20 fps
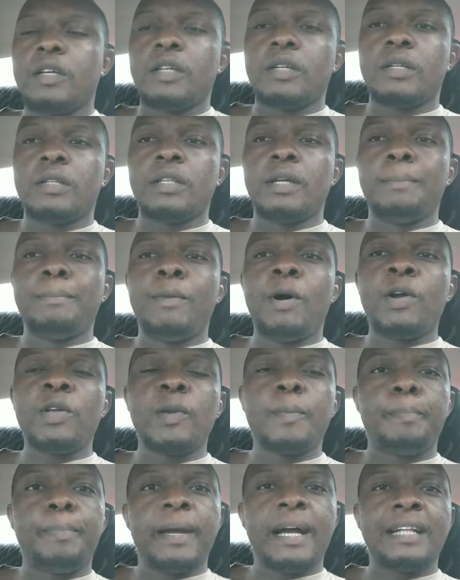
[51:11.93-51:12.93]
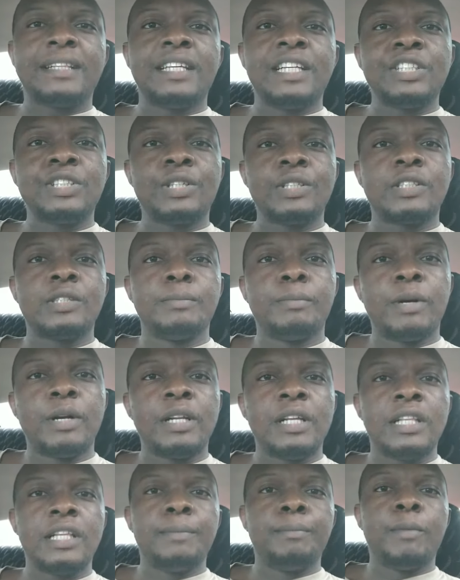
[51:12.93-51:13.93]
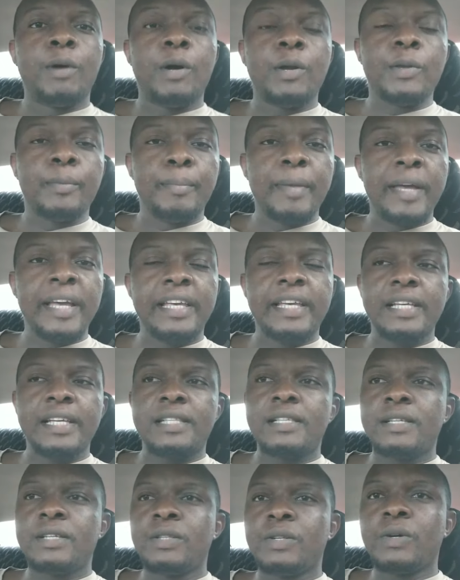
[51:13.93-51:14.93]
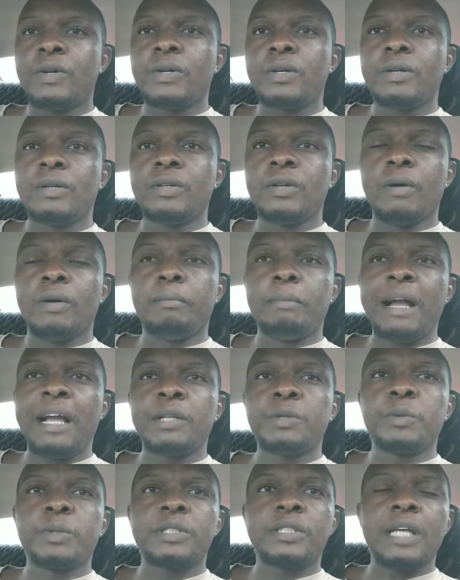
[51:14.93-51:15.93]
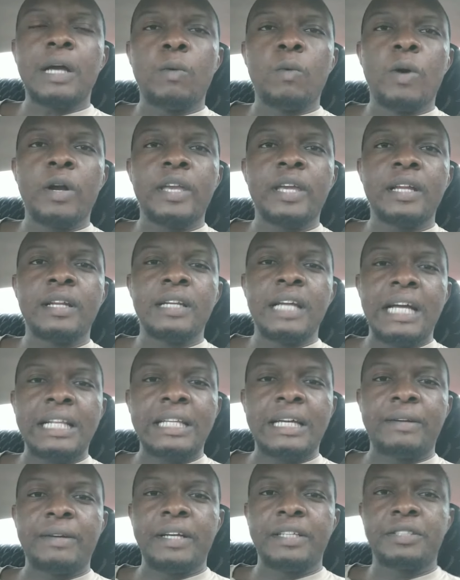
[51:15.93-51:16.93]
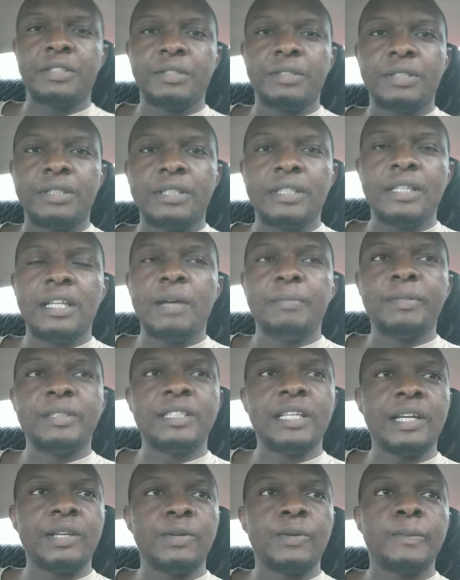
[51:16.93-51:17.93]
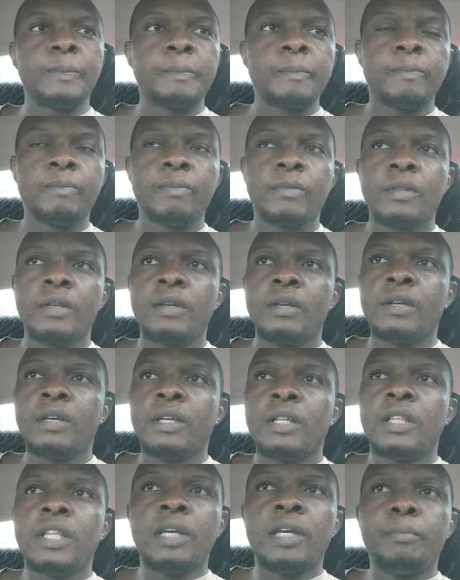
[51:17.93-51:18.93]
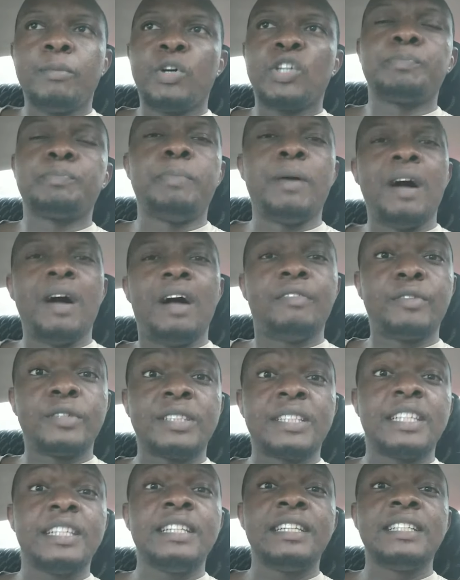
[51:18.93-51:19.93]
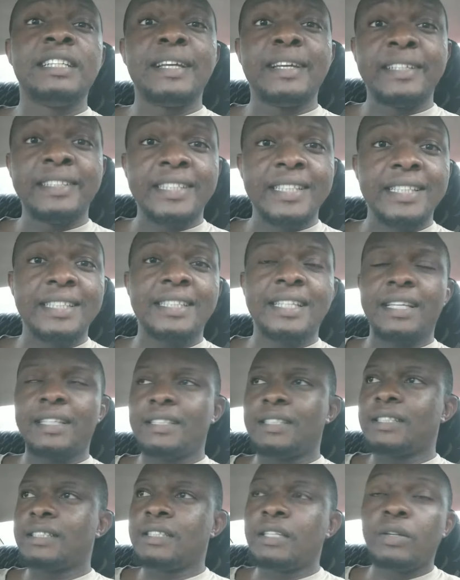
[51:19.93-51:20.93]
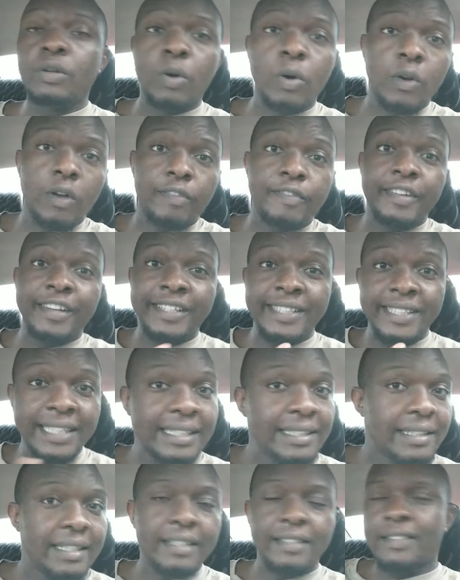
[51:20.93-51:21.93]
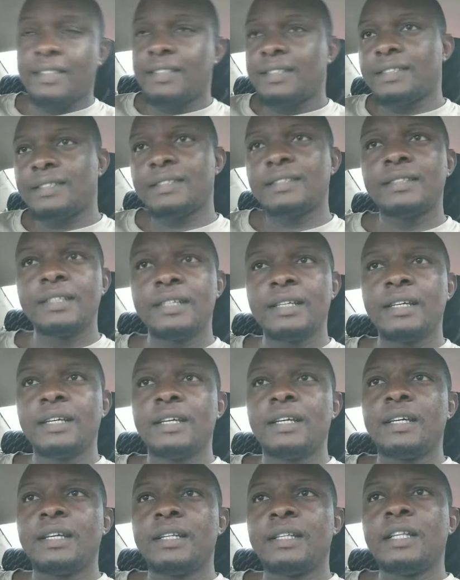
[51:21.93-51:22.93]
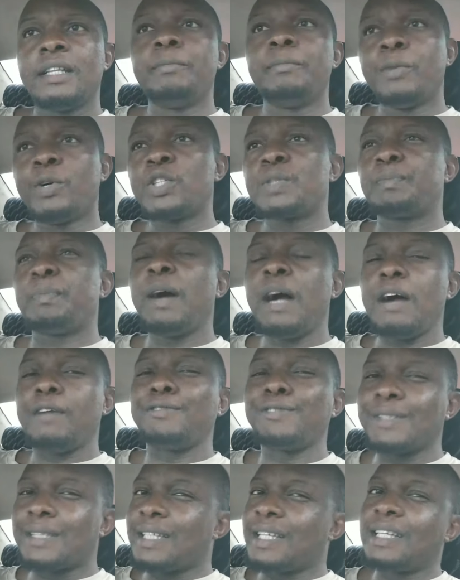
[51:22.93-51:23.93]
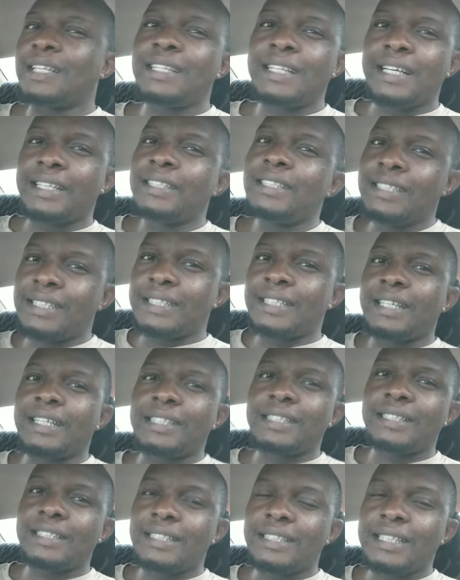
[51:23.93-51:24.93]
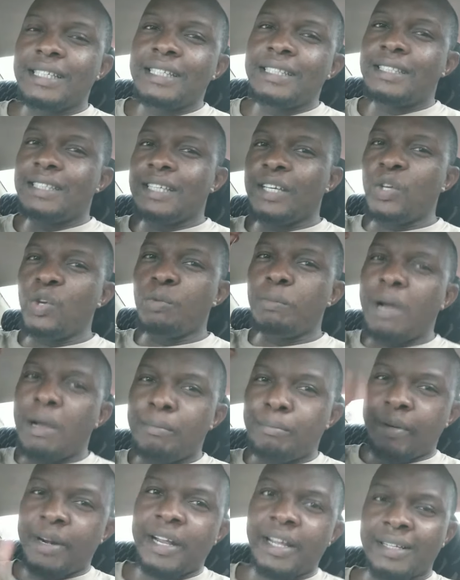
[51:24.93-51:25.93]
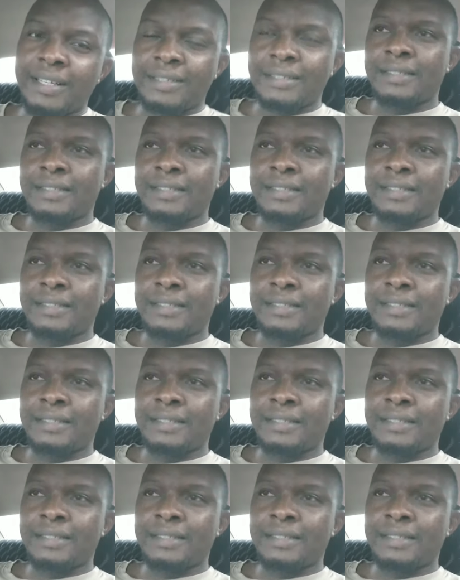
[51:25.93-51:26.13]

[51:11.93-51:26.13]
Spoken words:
the more you pay attention to money, the more you make it, your mind will start working in that direction. See, let me tell you, the most powerful thing in existence, the whole of existence, the most powerful thing in existence is the human brain.